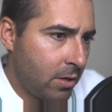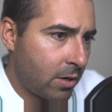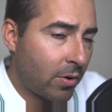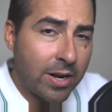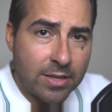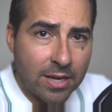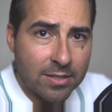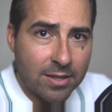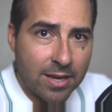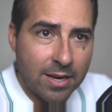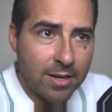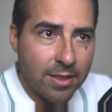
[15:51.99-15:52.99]
Alright, that's
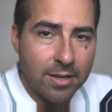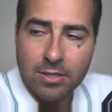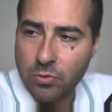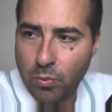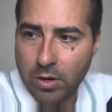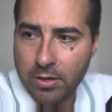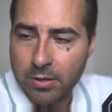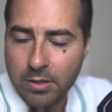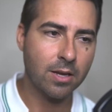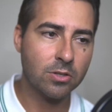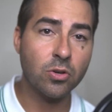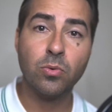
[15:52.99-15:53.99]
the end of this one.
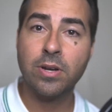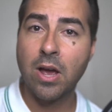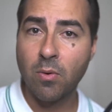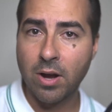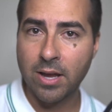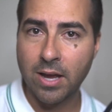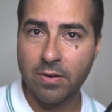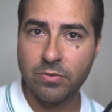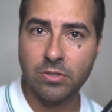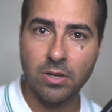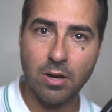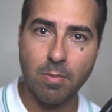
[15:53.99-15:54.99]
So now I have
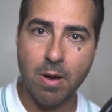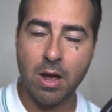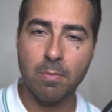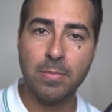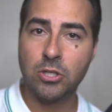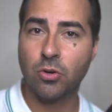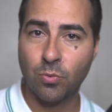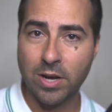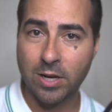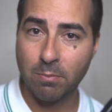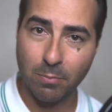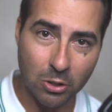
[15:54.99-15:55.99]
some Mr.
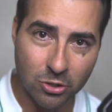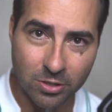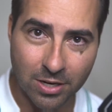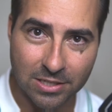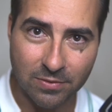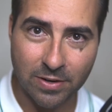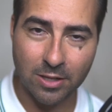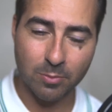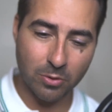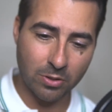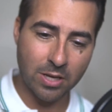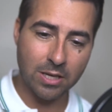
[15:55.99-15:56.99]
Reagan merchandise
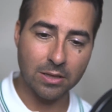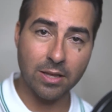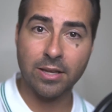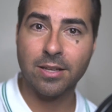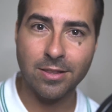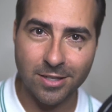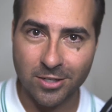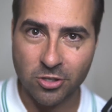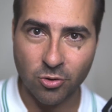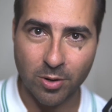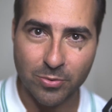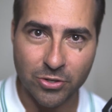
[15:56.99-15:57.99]
available, link in the
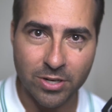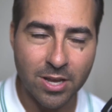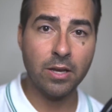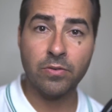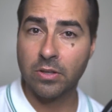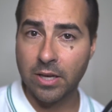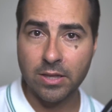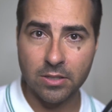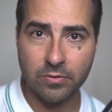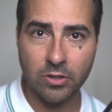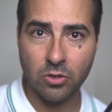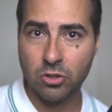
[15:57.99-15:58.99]
description. If you like these
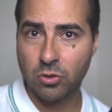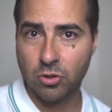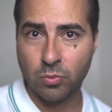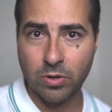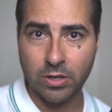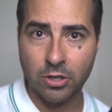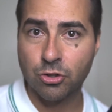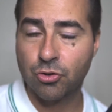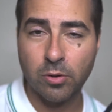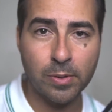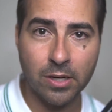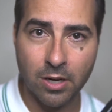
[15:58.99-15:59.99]
videos, you just want to
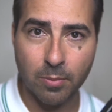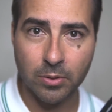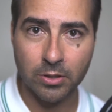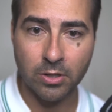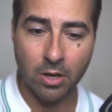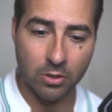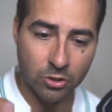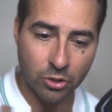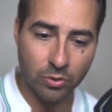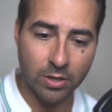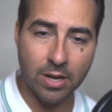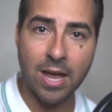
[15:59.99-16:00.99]
contribute a couple of dollars, you
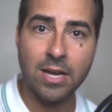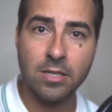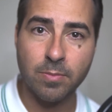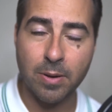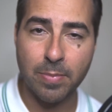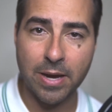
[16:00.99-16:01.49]
can add to my